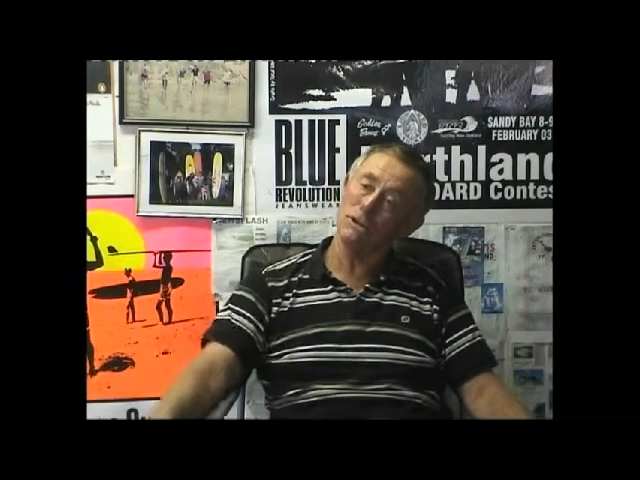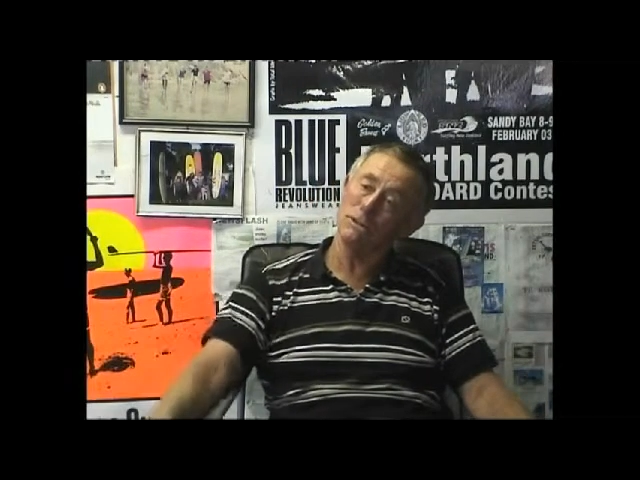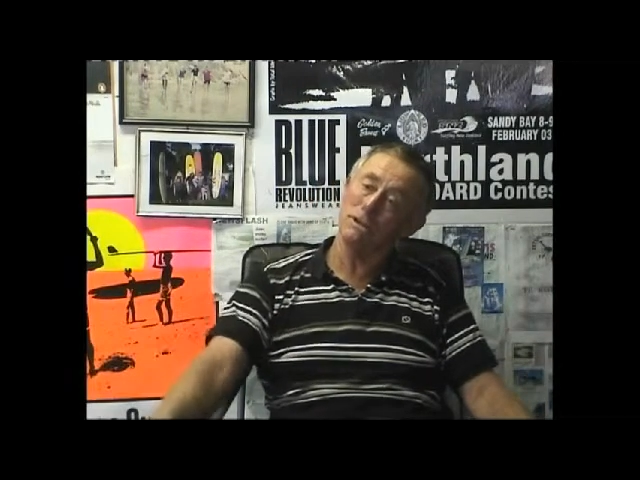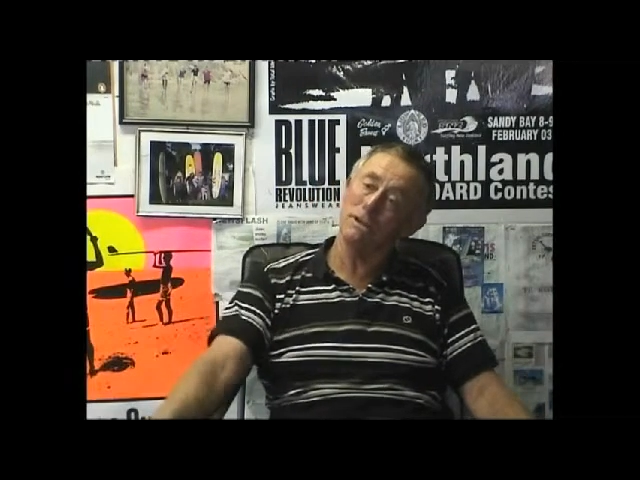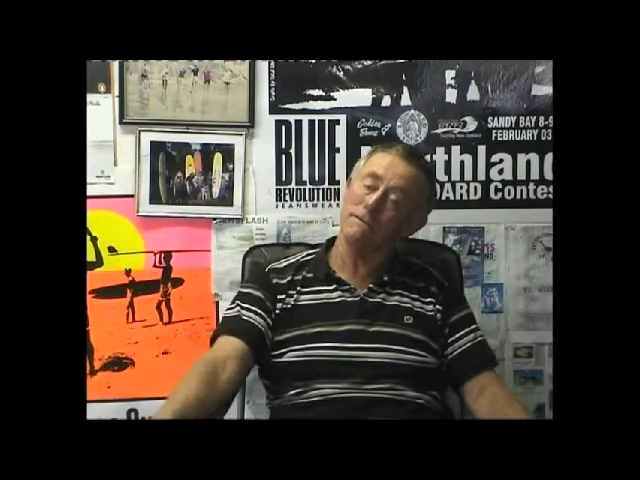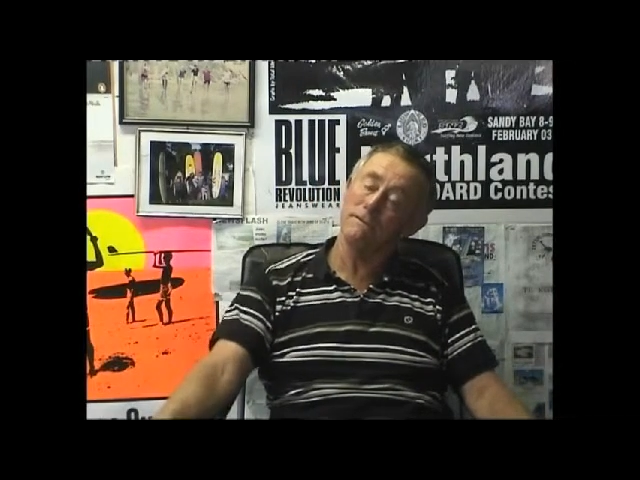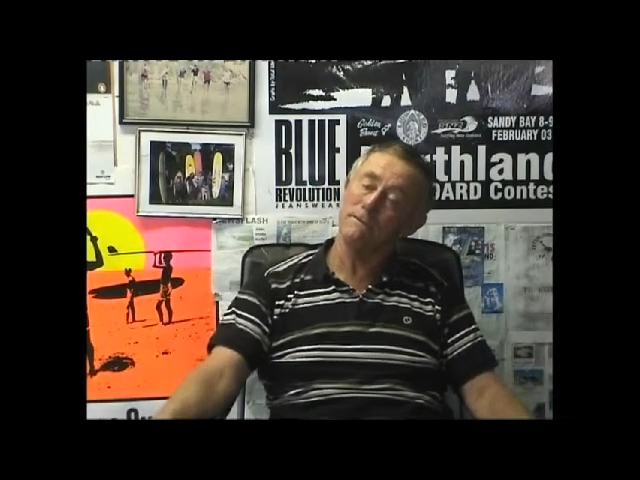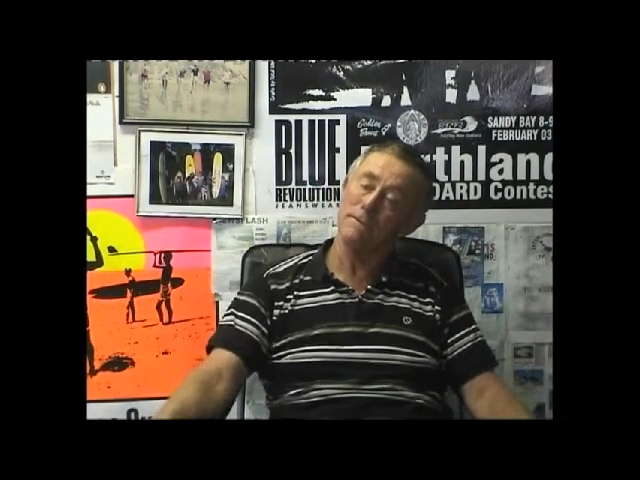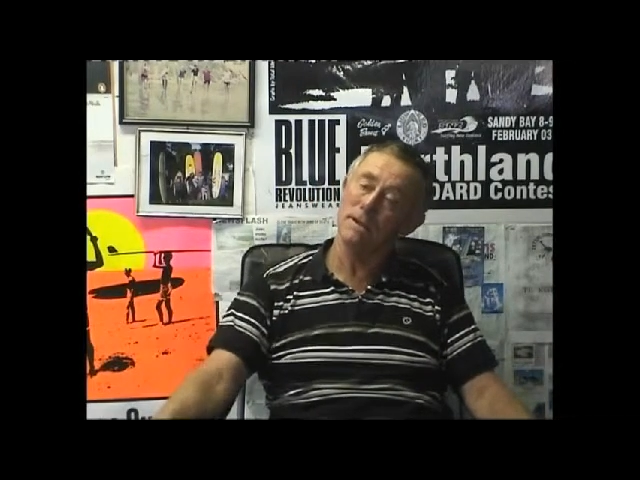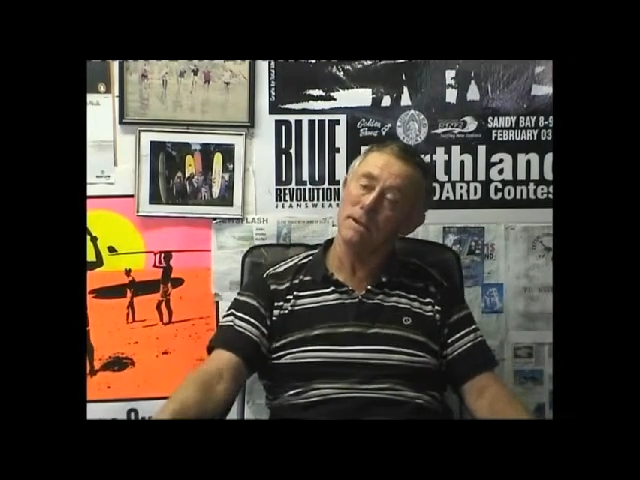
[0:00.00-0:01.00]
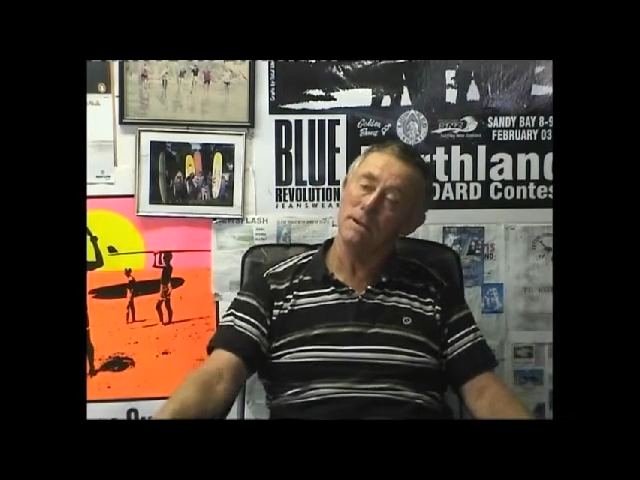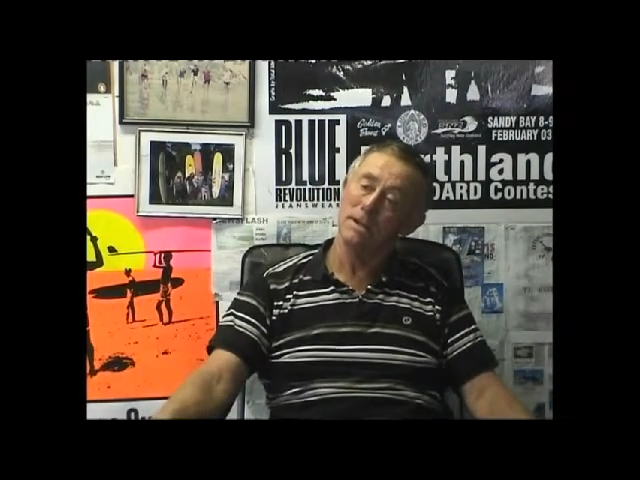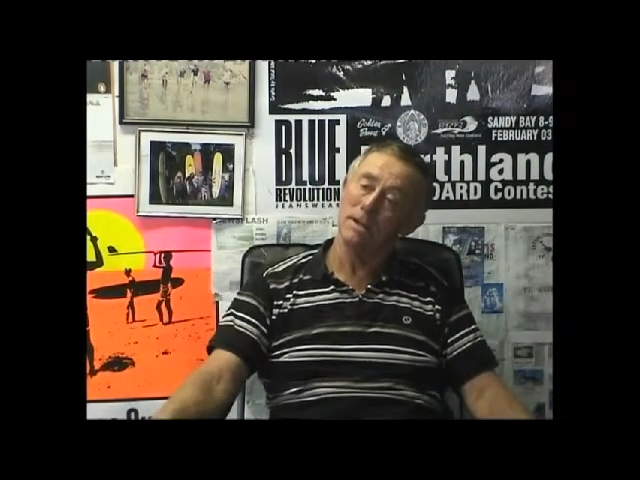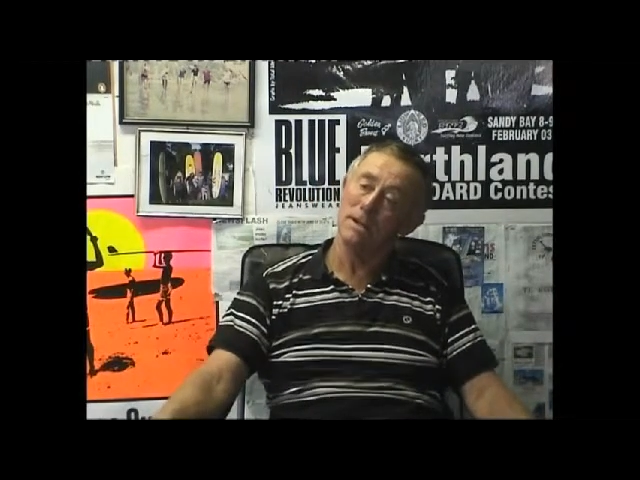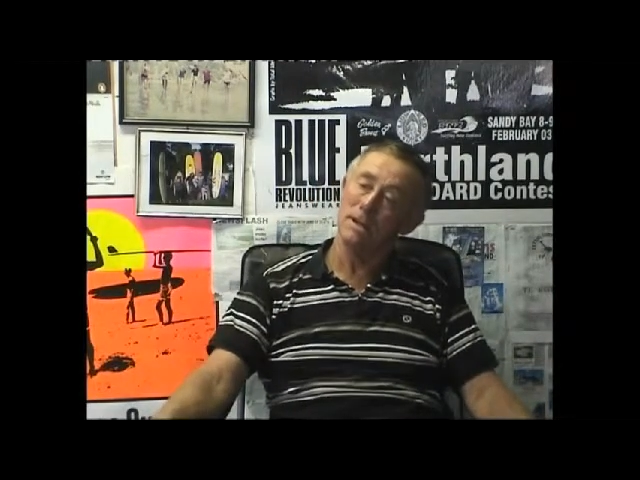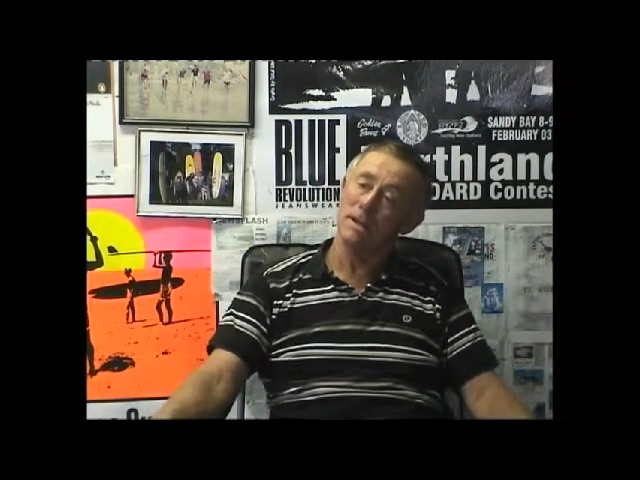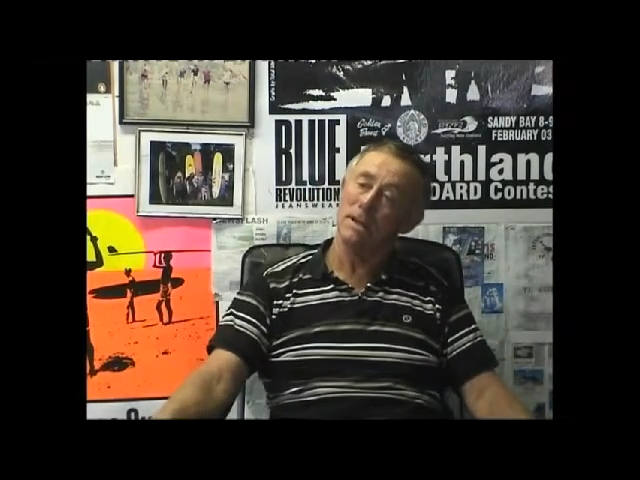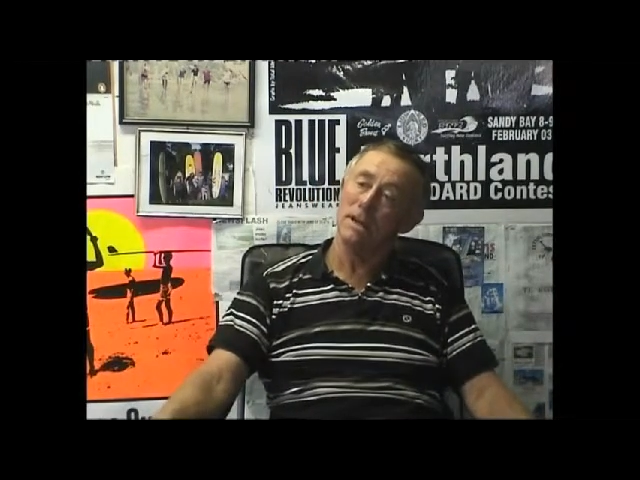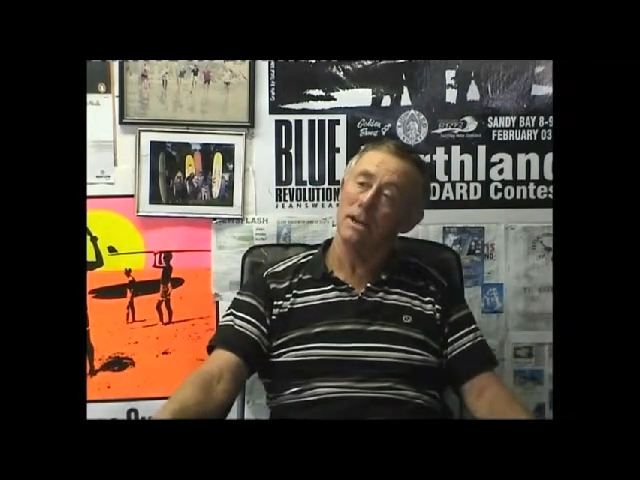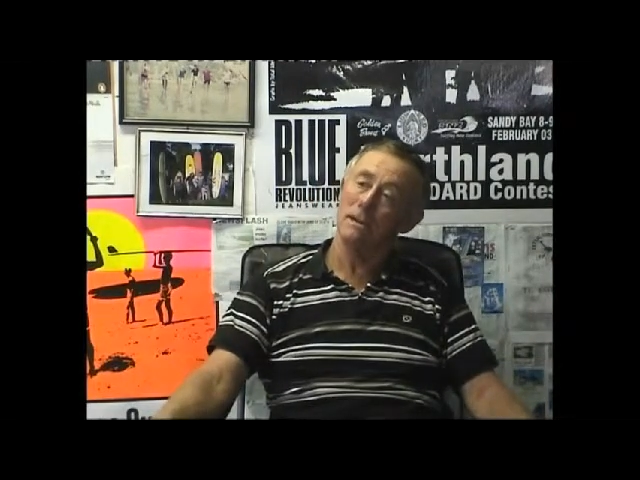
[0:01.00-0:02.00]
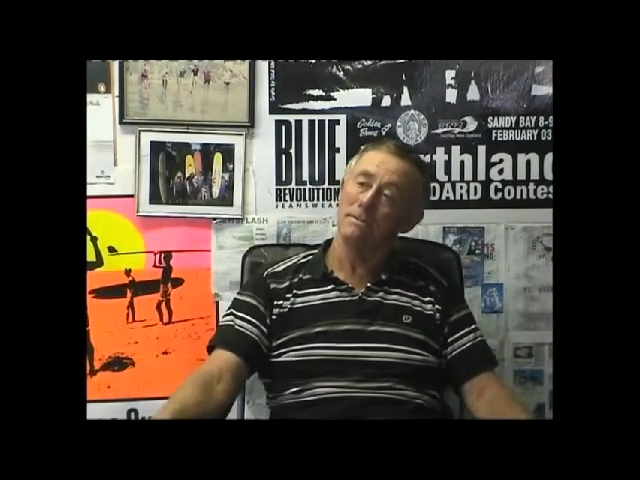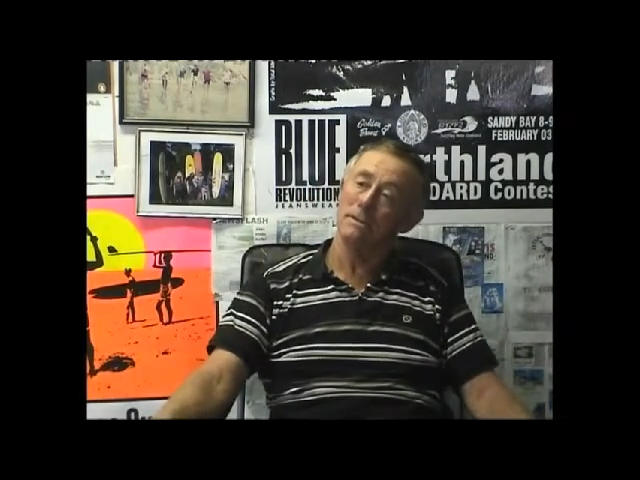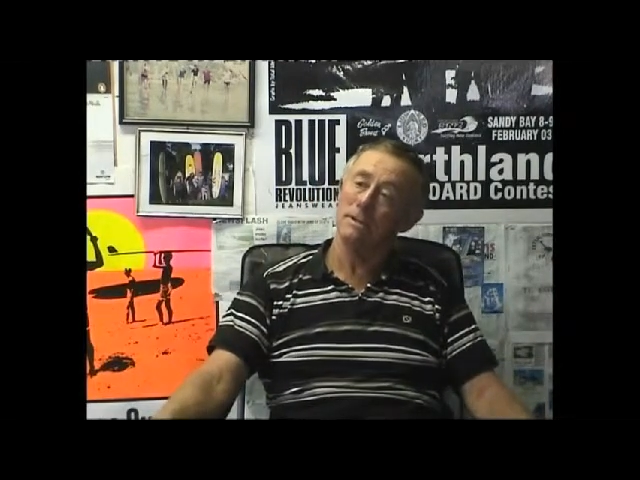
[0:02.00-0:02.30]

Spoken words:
and stuff, in the kelp.